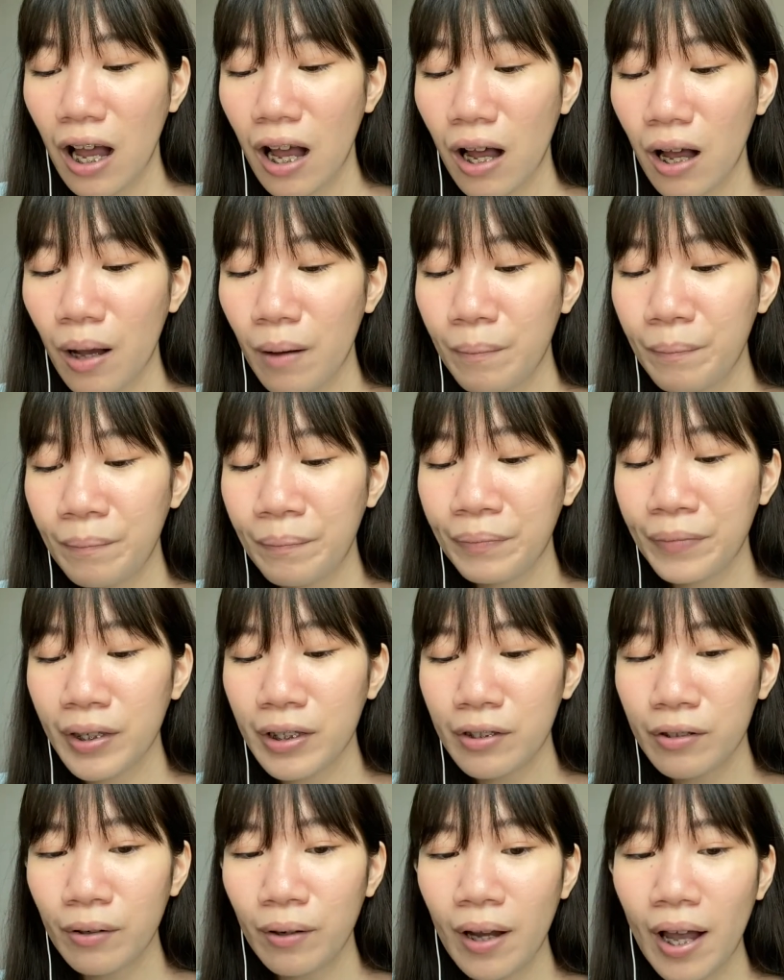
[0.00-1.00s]

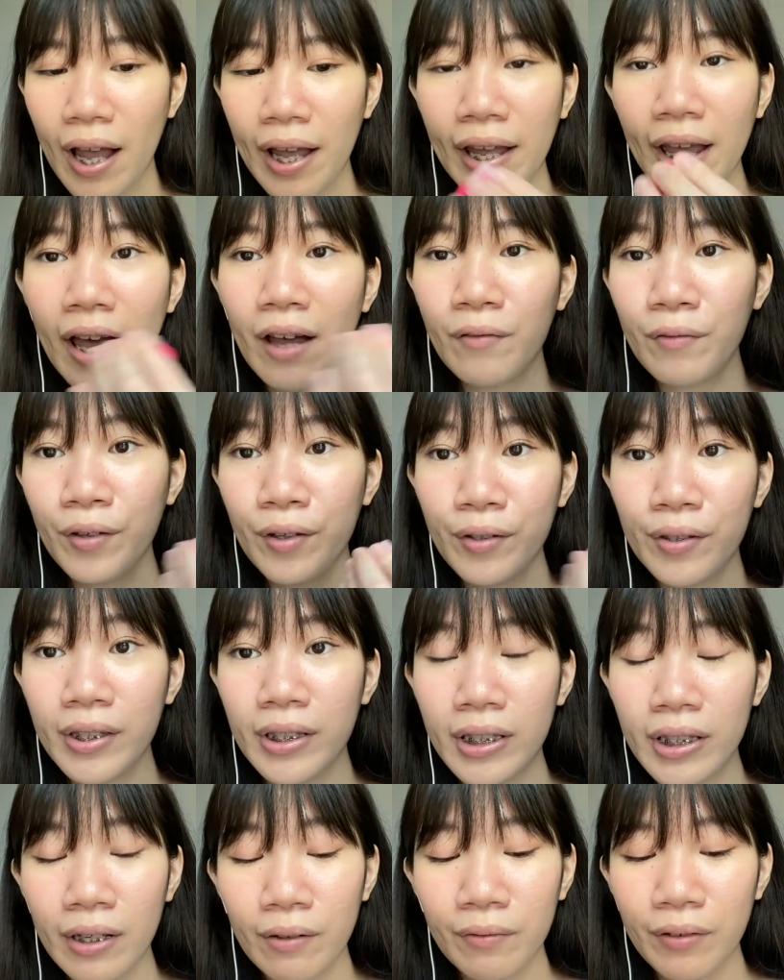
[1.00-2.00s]
So I have used
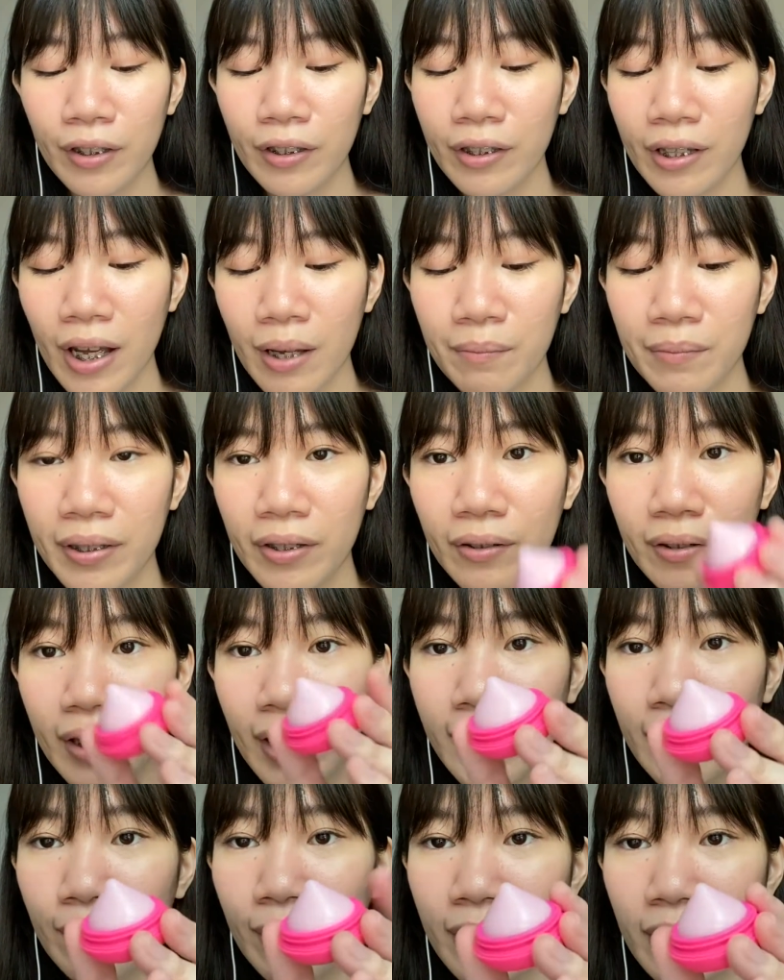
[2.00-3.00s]
it several times, so
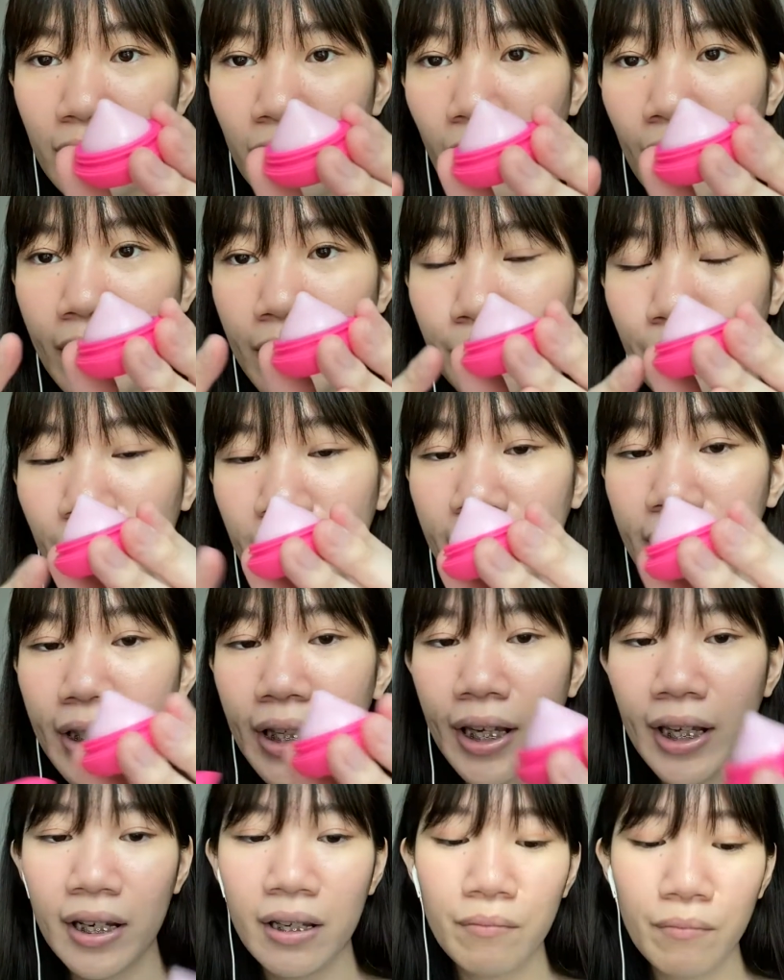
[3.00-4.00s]
that's why it's not as
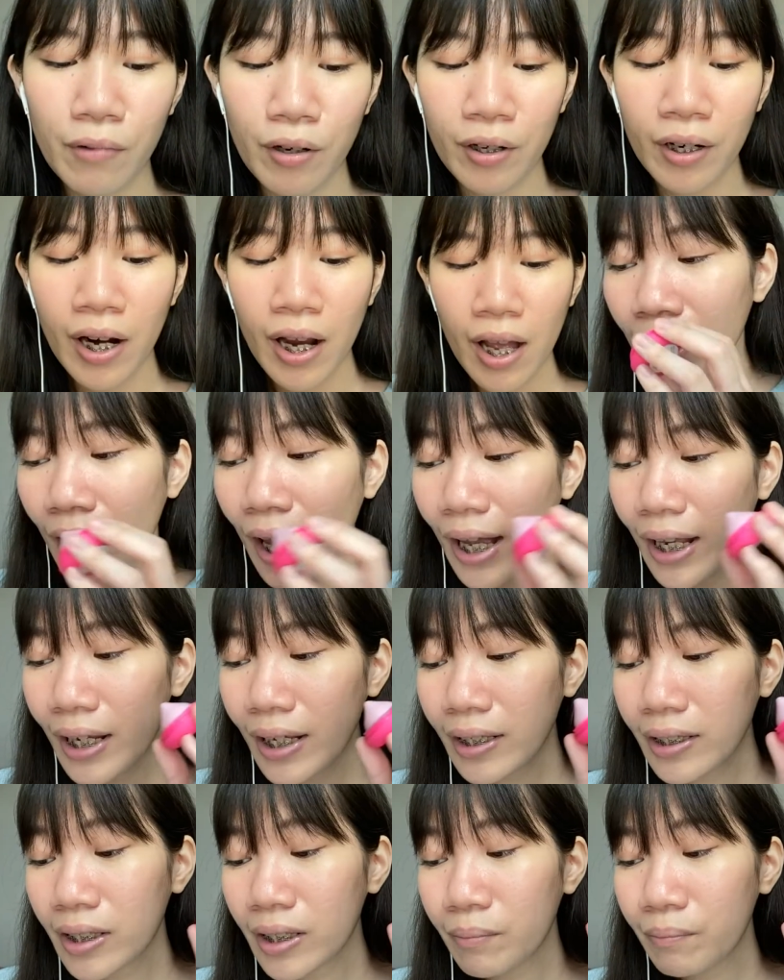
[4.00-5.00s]
pointy anymore. And
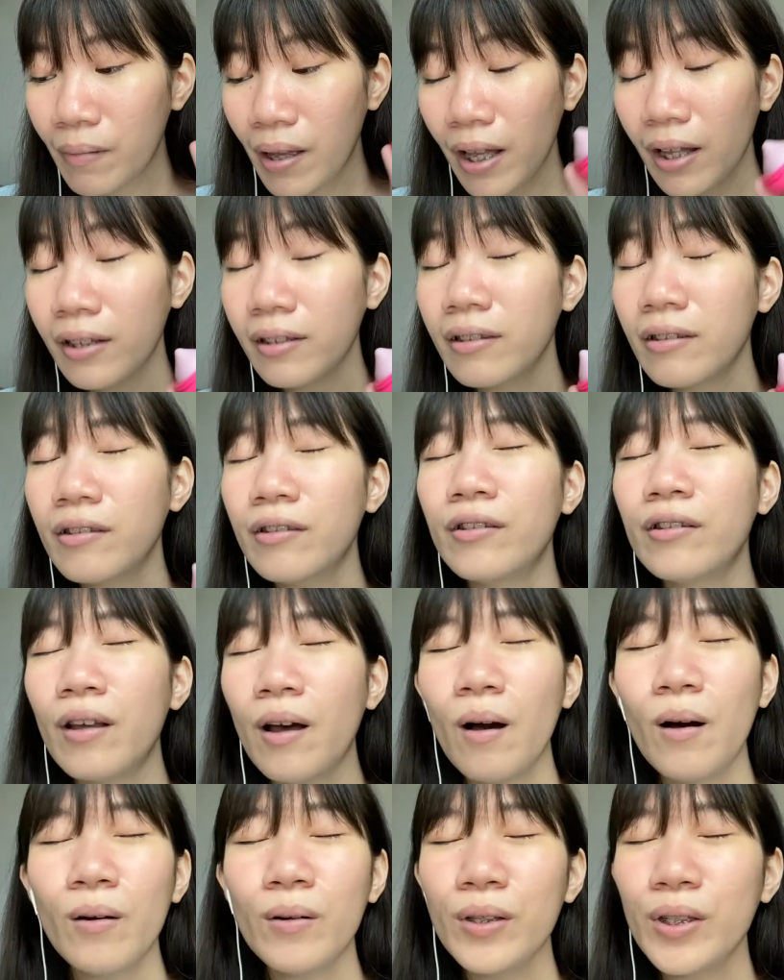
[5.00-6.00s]
it smells
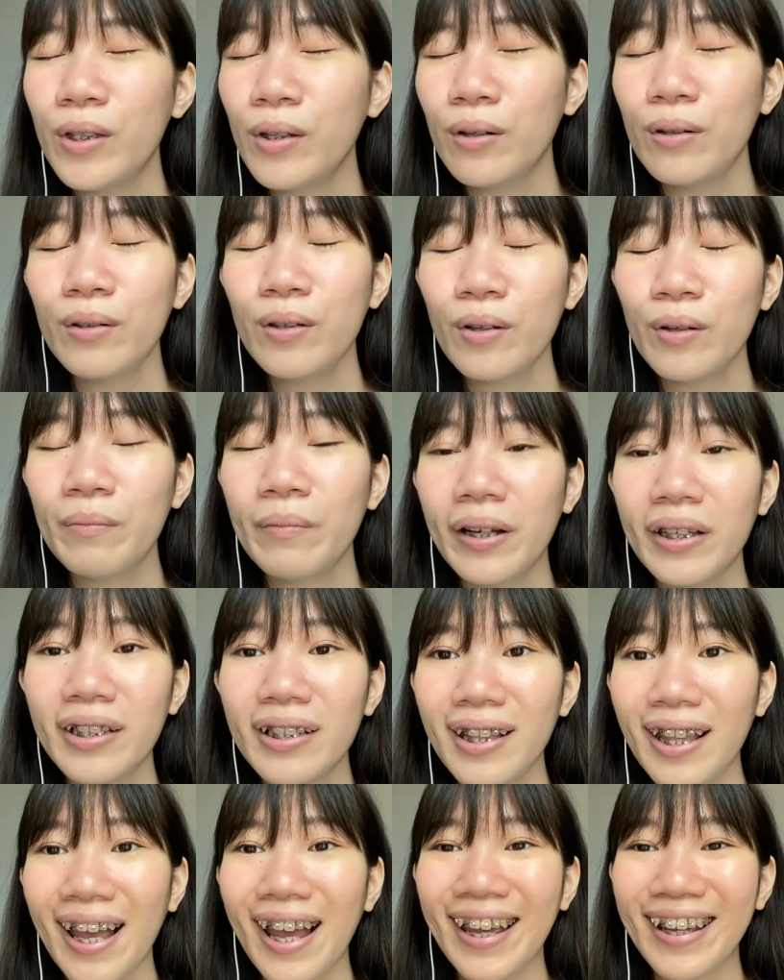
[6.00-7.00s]
so much
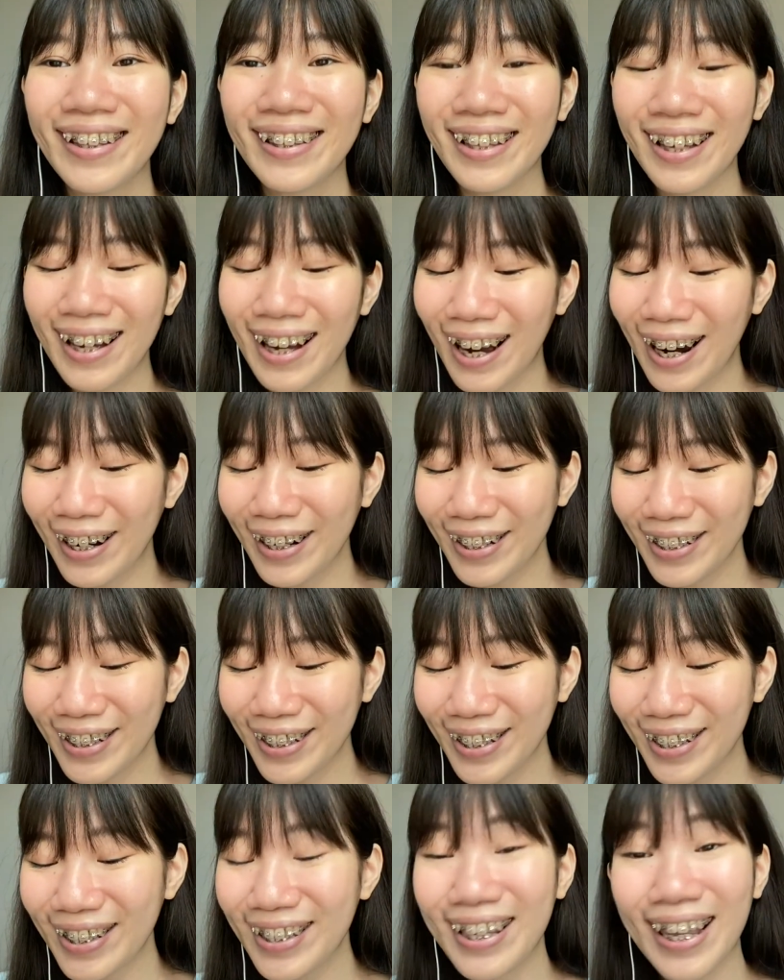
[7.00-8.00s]
like the
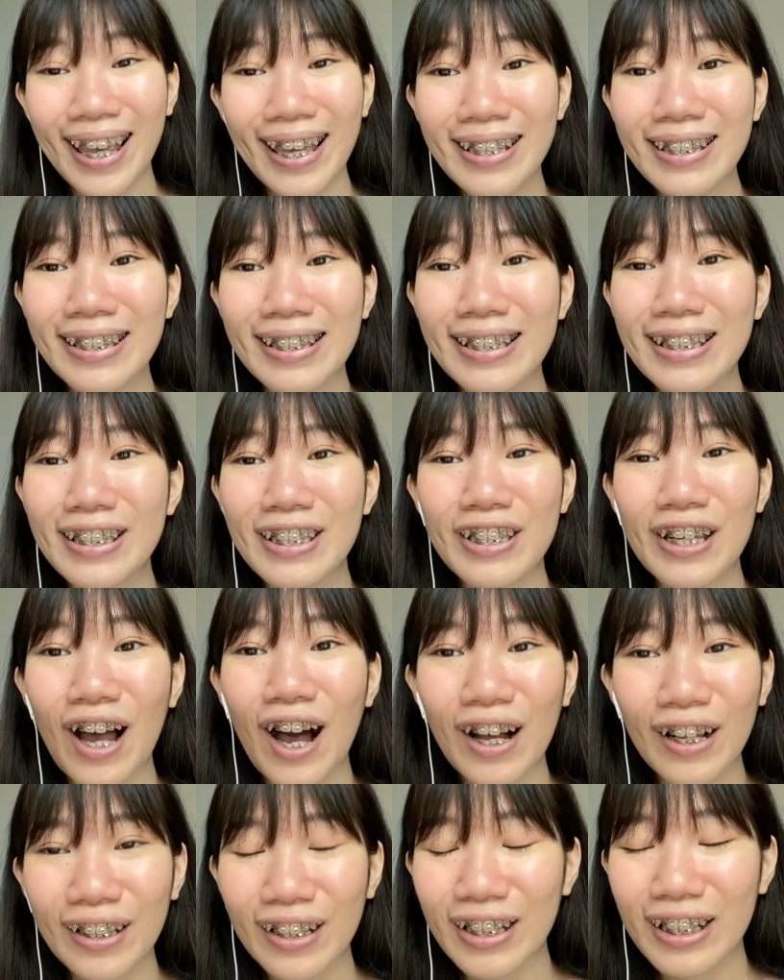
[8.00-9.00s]
Hershey's Kisses
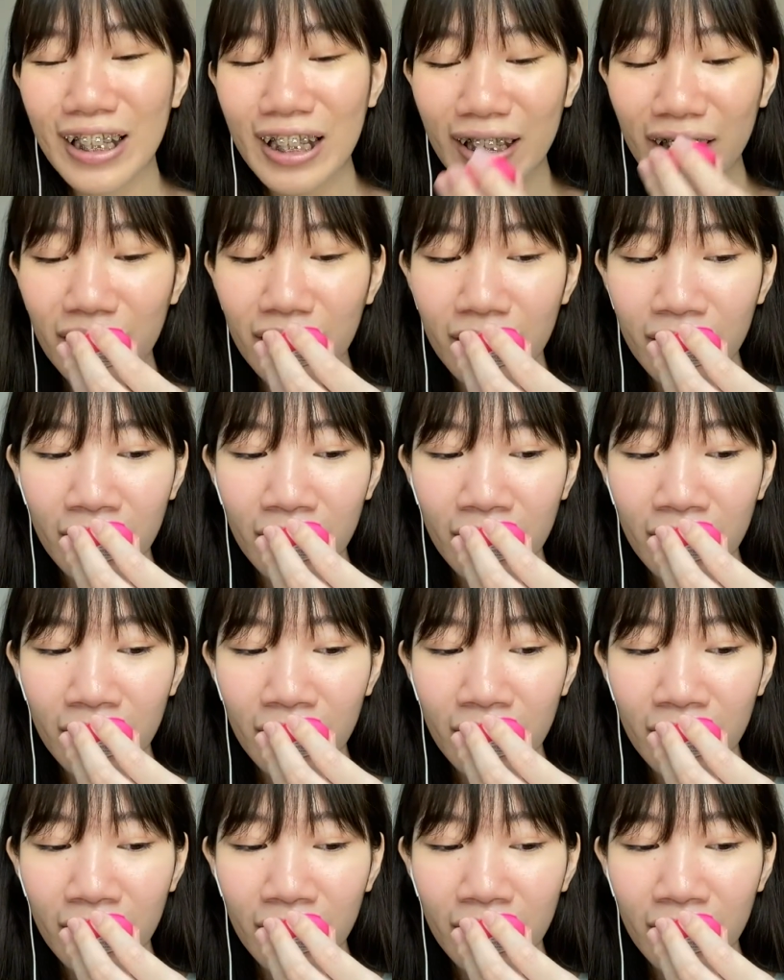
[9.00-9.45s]
chocolate.